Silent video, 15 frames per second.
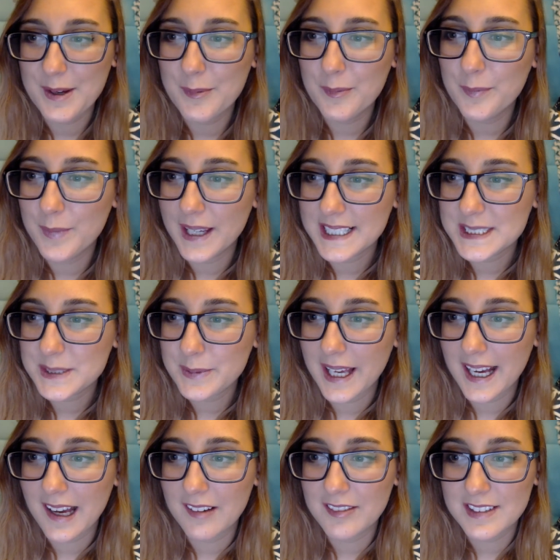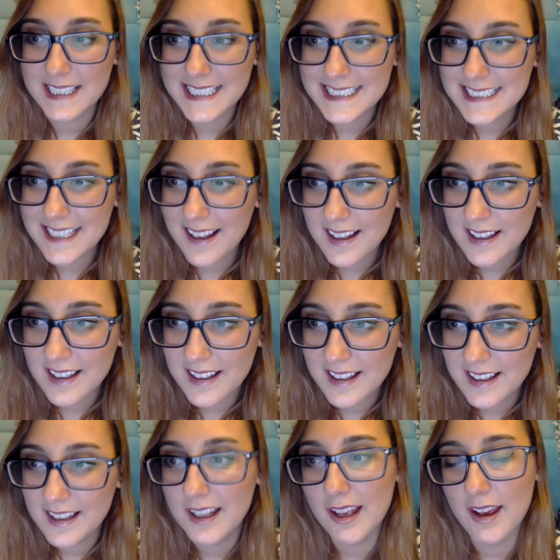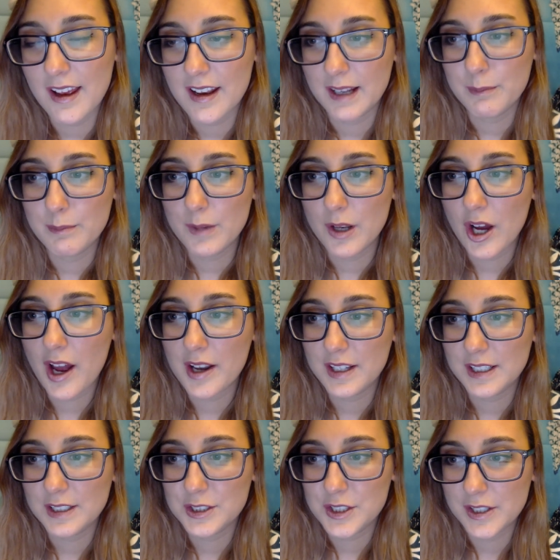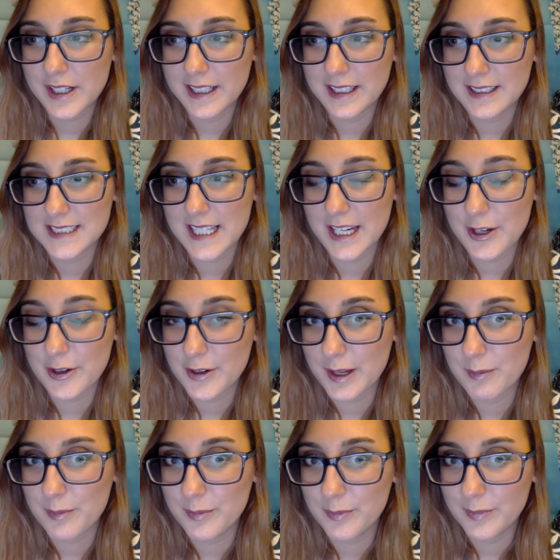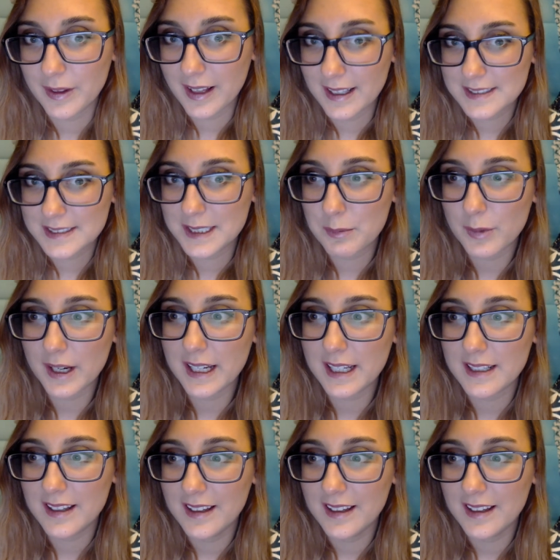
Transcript: Next we have Alysaa. And I'm not sure I can say your name, last name right.